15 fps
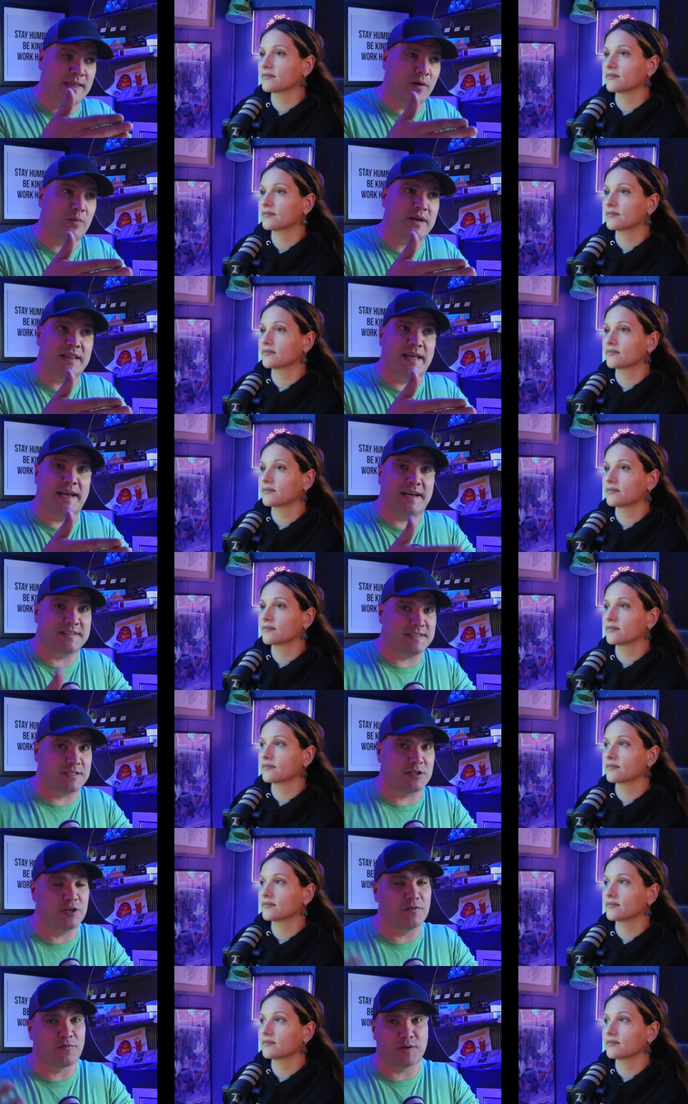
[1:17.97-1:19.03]
Speaker 1: that we like because it's
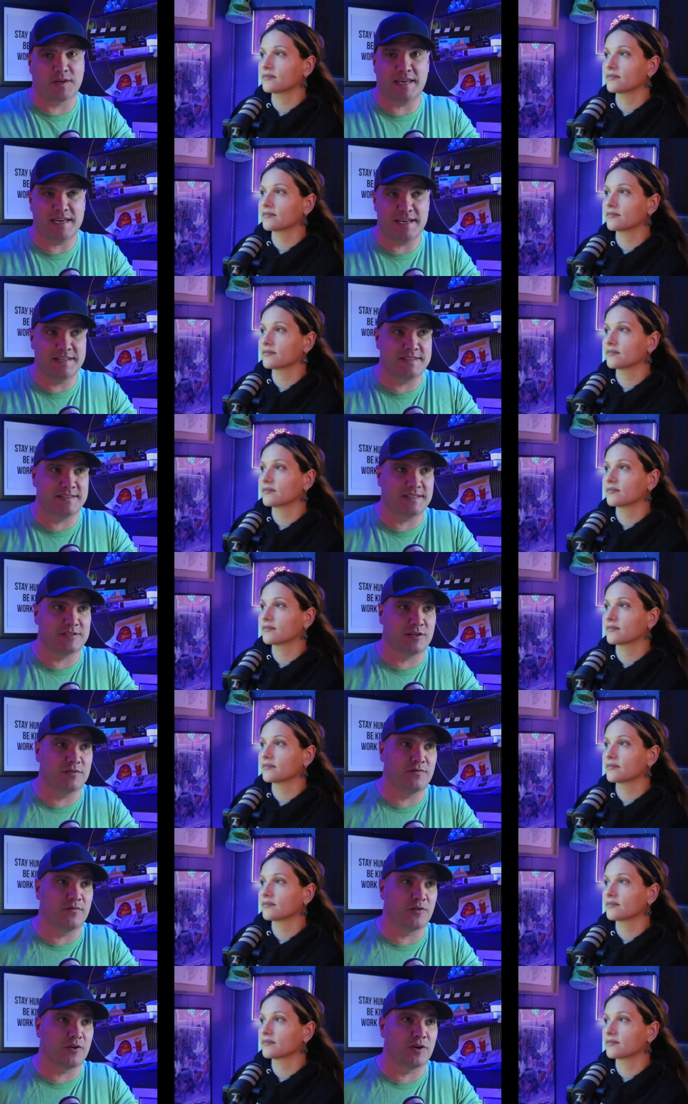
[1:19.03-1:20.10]
good for kids. It's
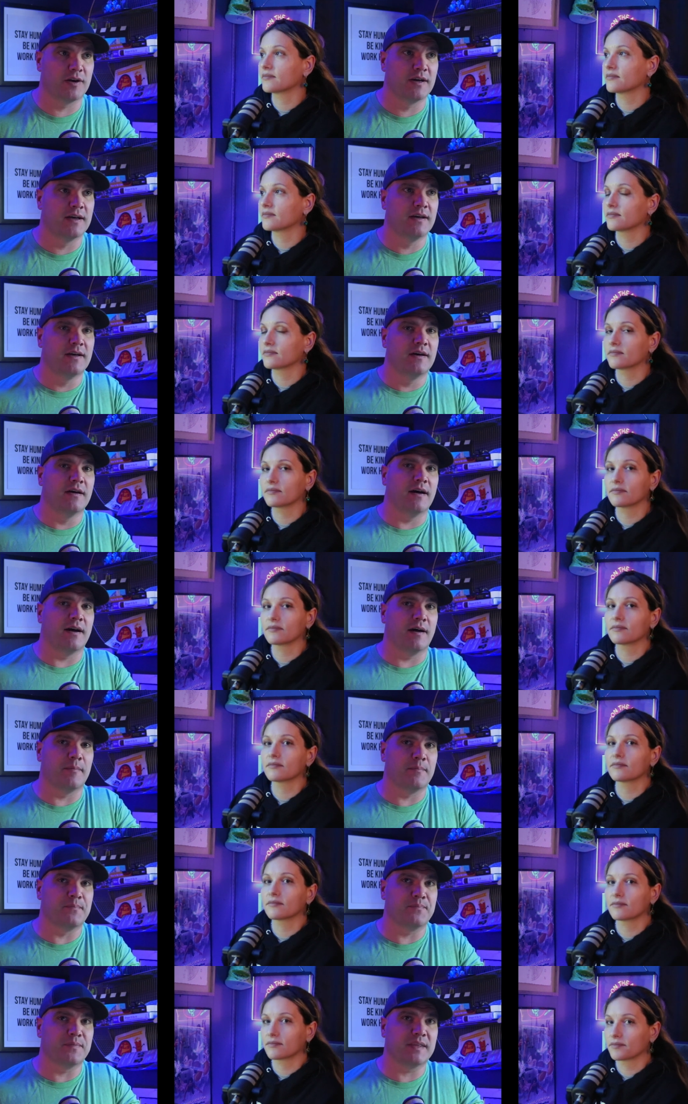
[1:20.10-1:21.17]
good for,
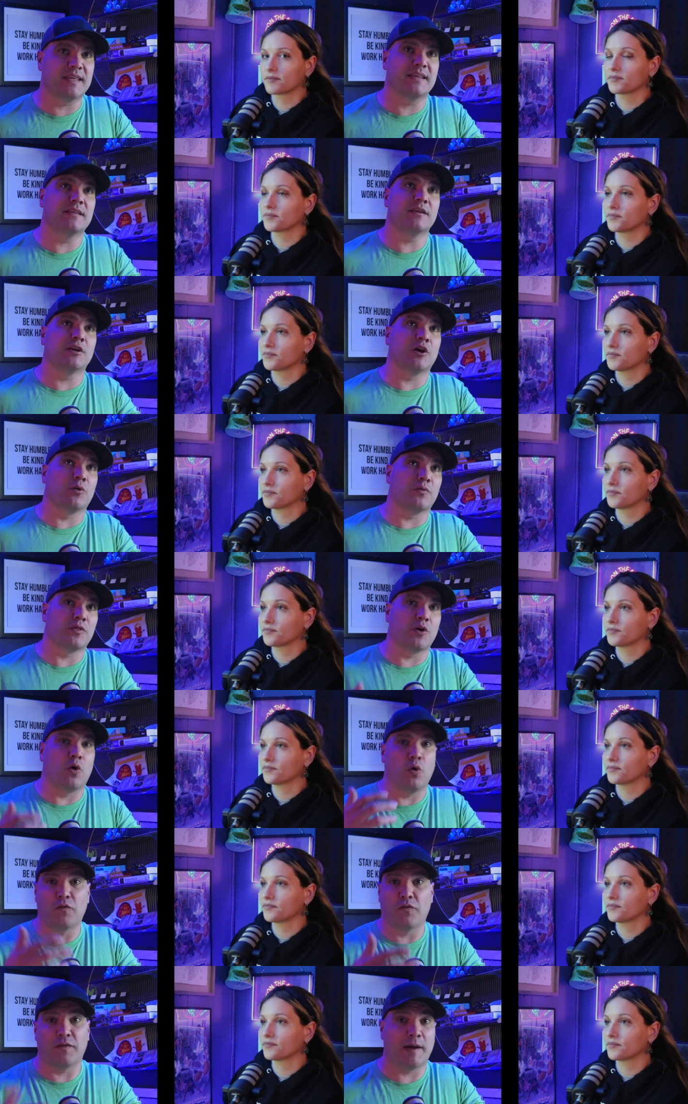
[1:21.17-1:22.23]
um, you know, the
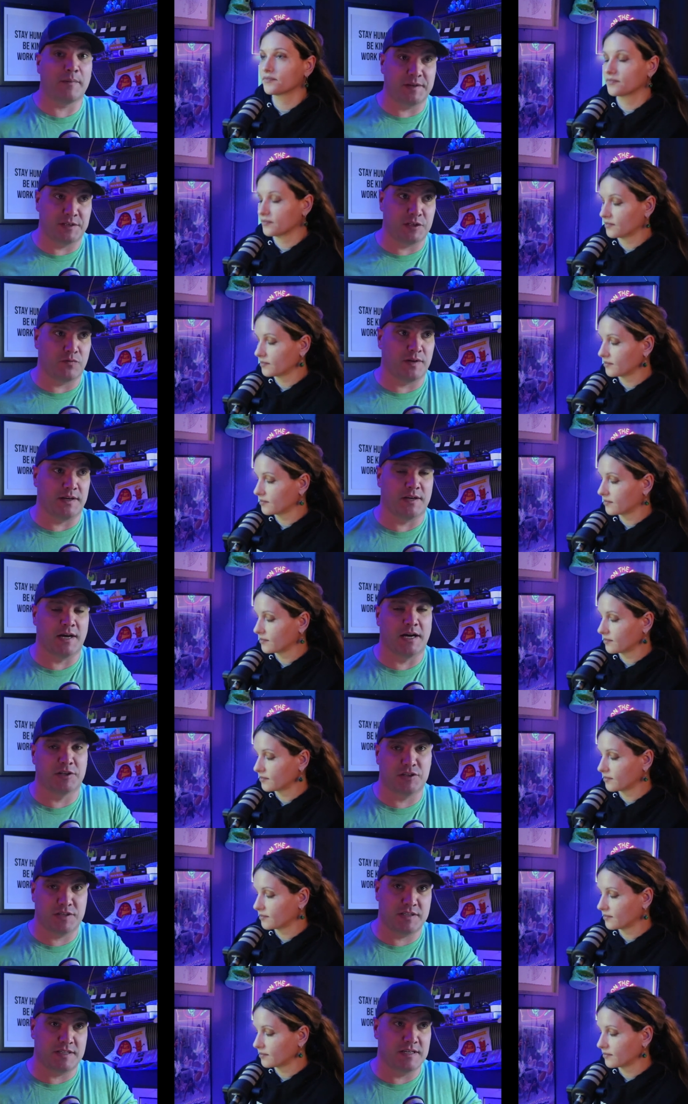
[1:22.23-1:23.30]
whole family to read, not
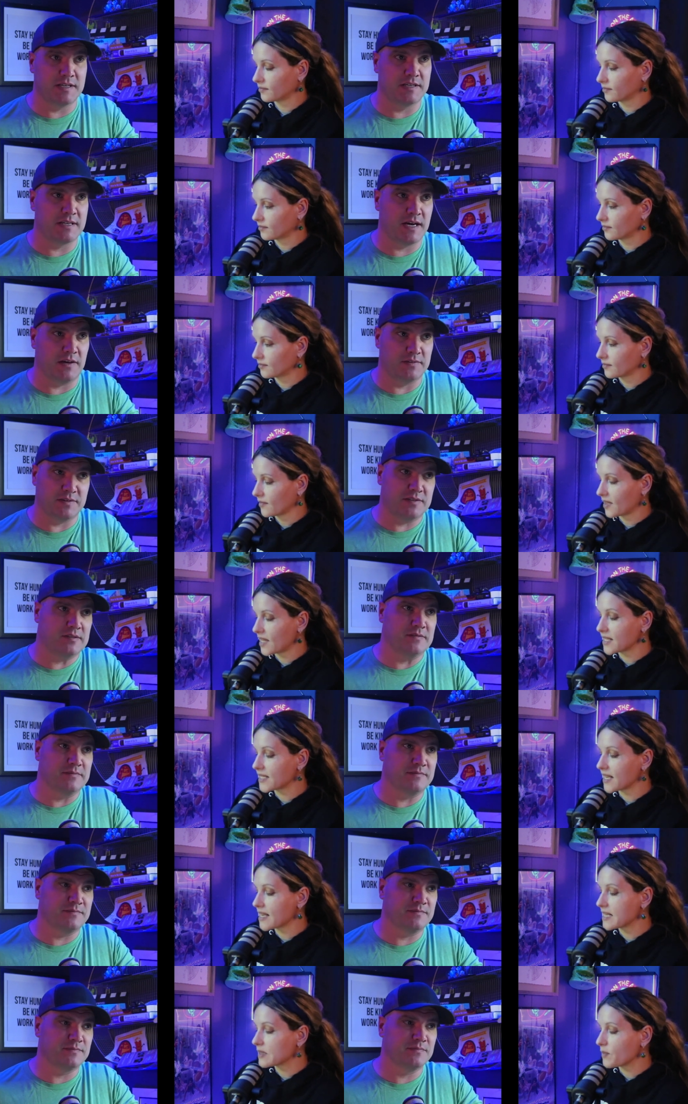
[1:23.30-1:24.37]
just the adults.
Speaker 2: This
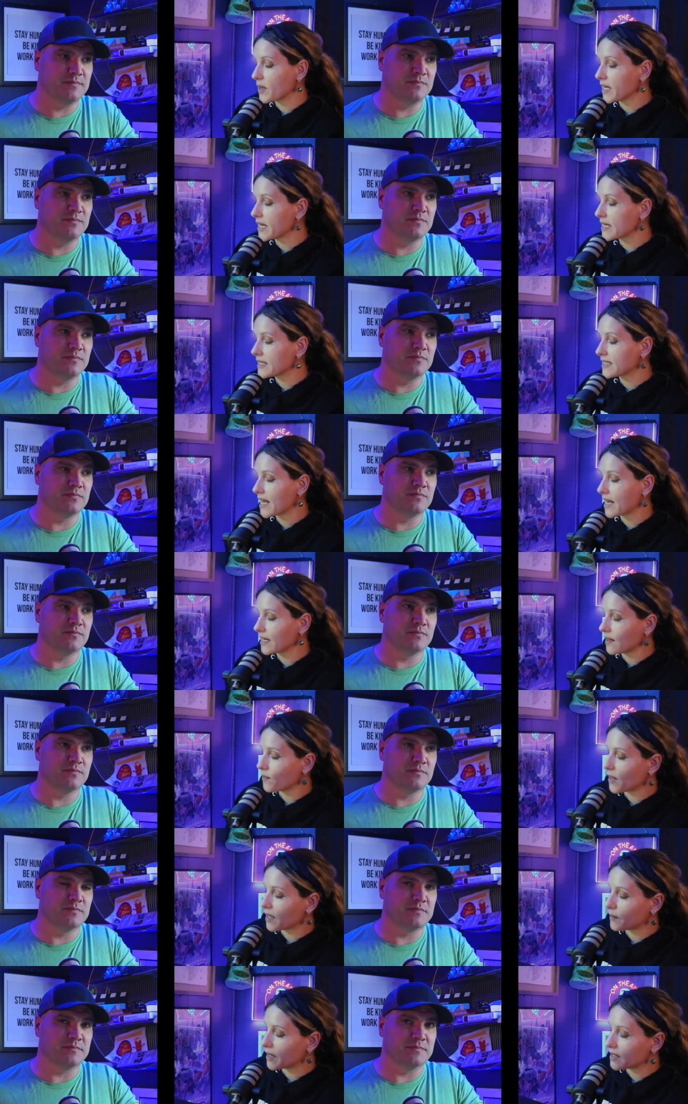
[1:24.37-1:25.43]
is Mickey's Ten
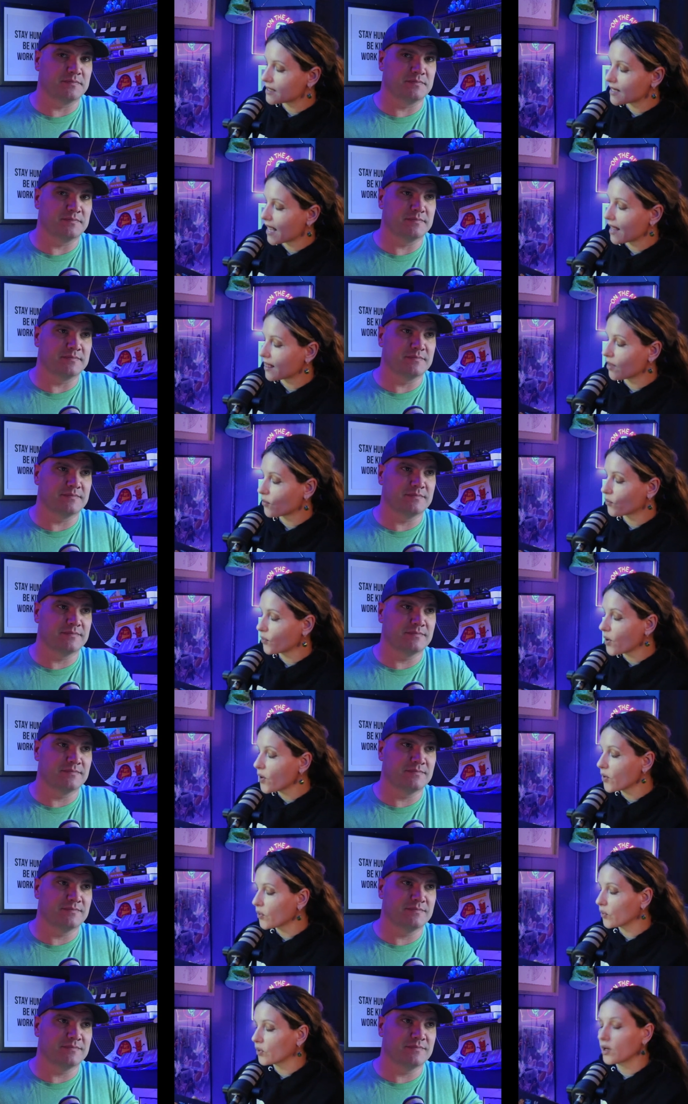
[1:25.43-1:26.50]
Commandments and The
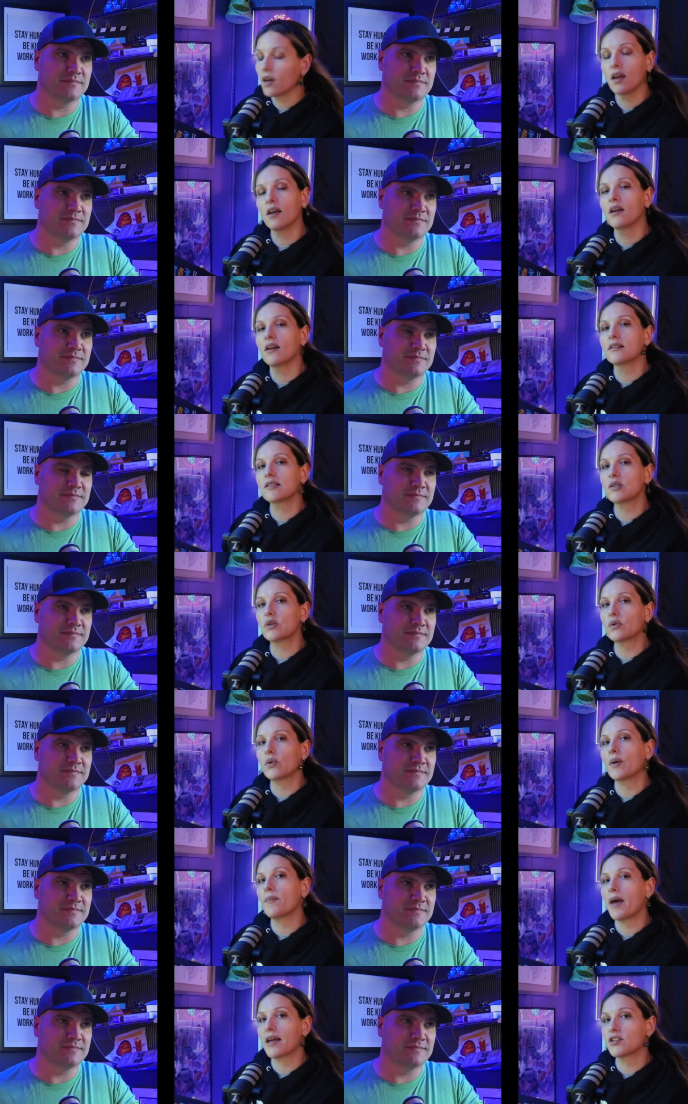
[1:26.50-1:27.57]
Road to
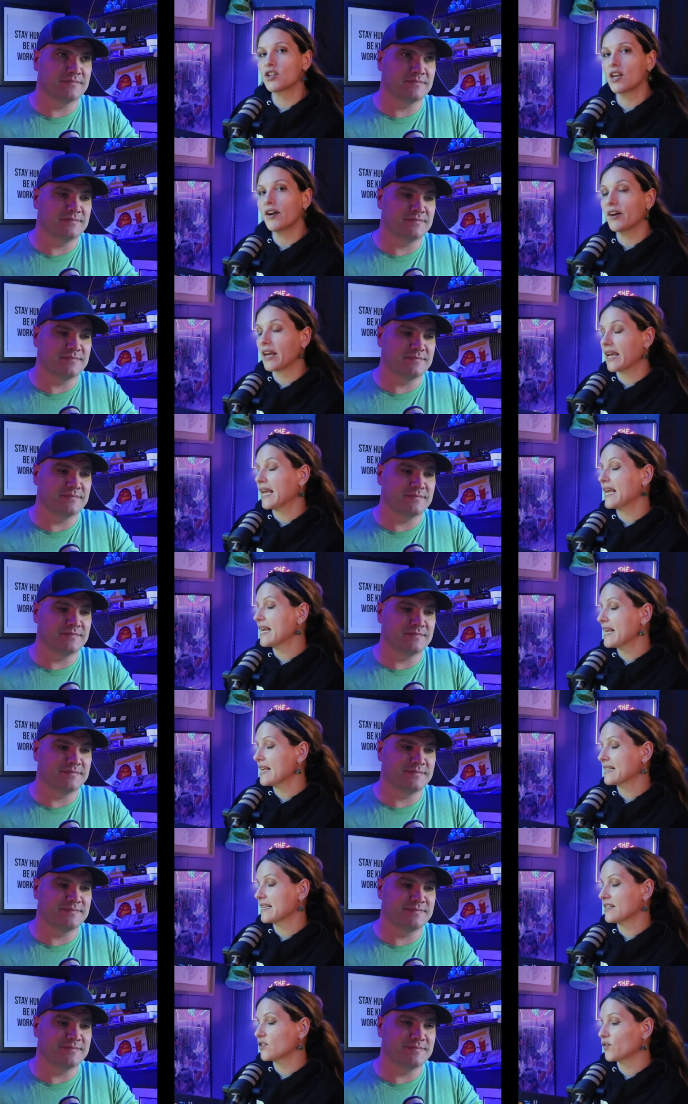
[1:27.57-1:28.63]
Imagineering. He
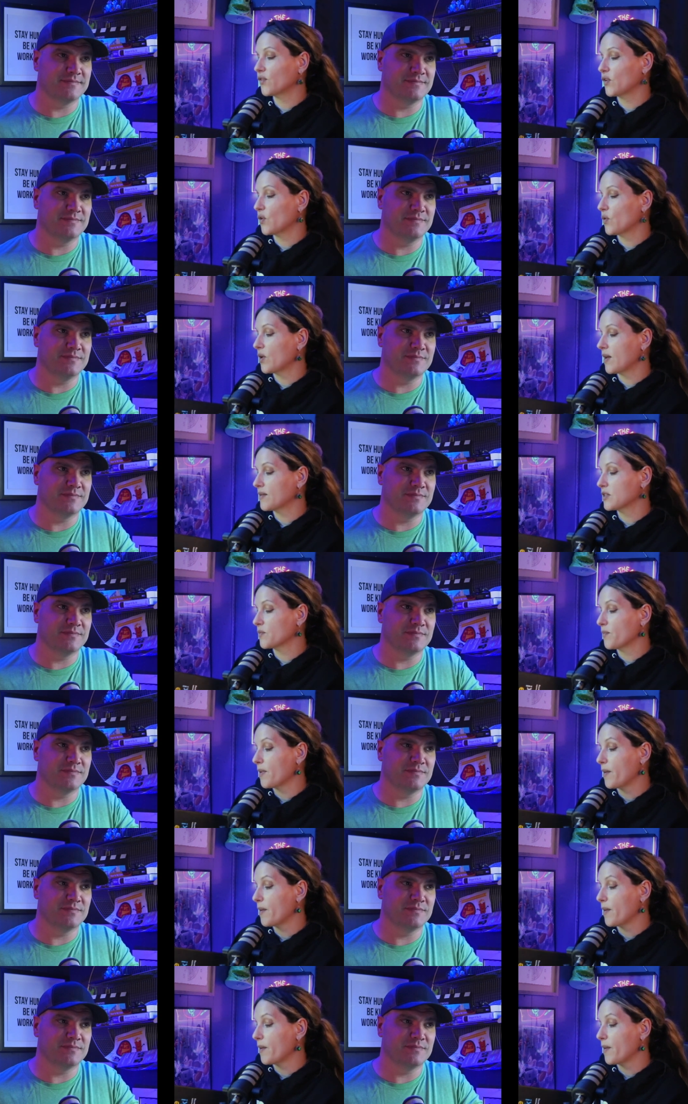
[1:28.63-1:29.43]
has interviewed in